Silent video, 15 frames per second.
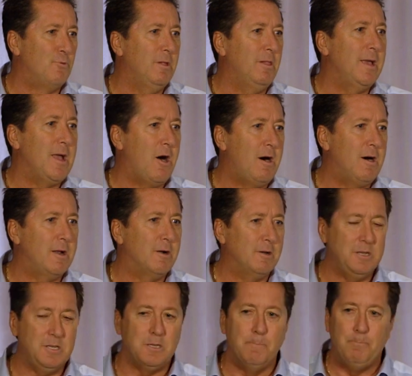really honored
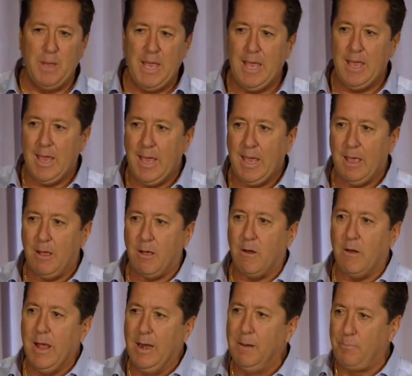to be
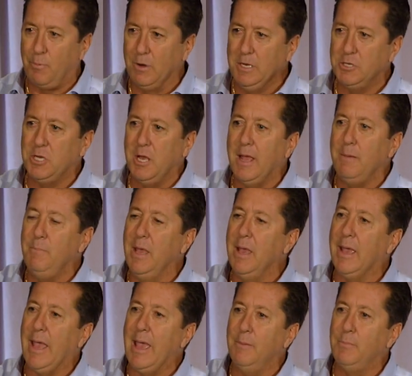here and appreciate
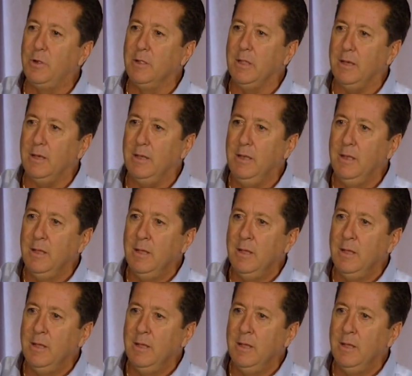being able to